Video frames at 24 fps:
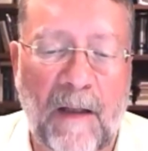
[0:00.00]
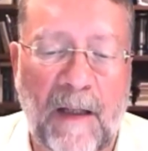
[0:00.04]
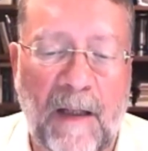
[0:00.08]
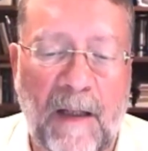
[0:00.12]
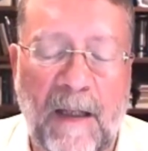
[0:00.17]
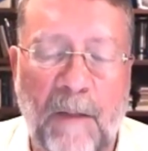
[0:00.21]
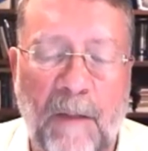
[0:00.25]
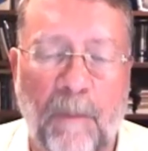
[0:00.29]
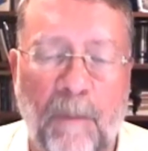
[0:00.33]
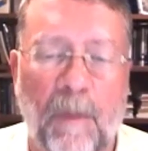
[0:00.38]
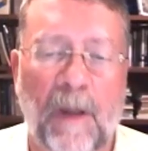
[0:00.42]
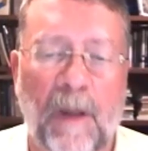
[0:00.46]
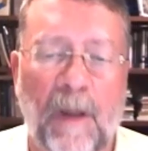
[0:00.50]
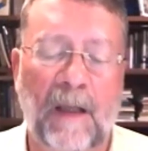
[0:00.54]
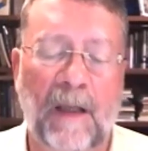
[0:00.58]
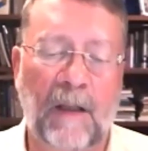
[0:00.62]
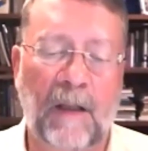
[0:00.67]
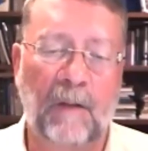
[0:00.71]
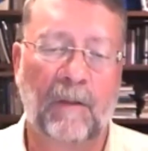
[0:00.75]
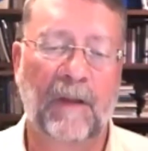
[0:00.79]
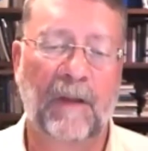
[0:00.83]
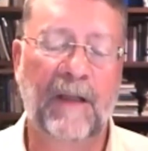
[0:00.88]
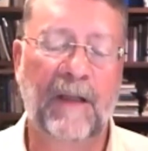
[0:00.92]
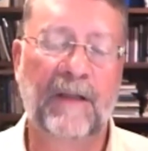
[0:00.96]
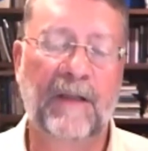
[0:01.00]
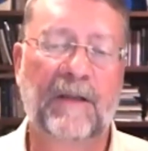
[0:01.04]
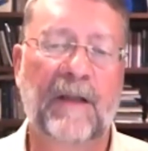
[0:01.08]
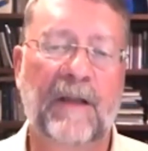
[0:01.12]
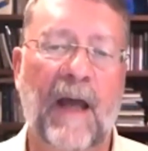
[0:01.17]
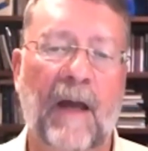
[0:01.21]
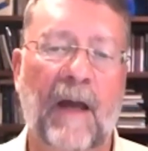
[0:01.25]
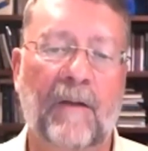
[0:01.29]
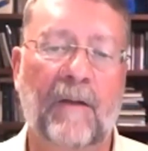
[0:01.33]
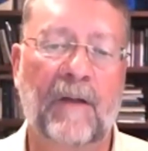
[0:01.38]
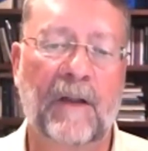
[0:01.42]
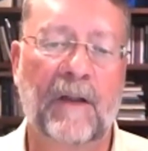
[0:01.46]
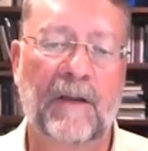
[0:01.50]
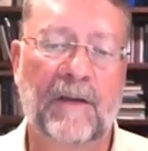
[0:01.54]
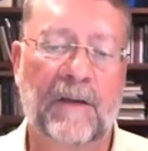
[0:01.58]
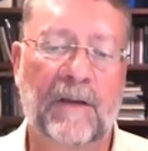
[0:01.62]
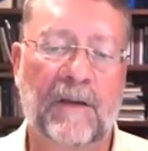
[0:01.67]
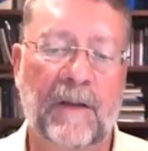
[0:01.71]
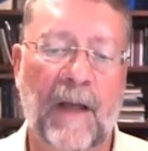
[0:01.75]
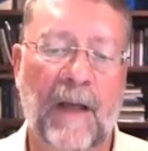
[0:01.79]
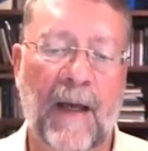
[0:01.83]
he leased out this